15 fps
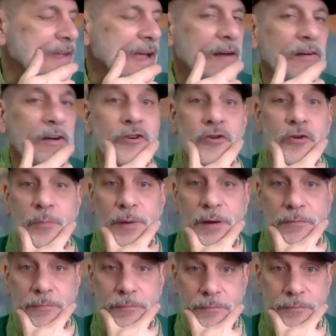Harry
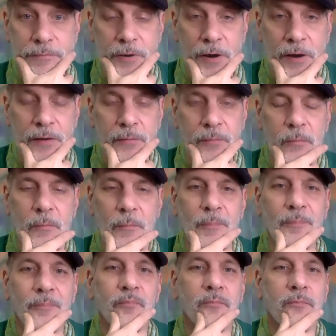Truman, right?
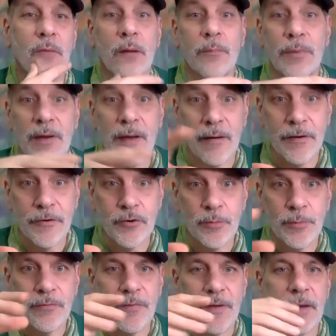I'm not a big Harry
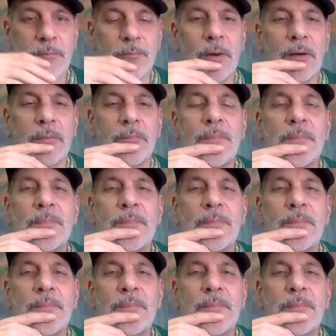Truman fan, but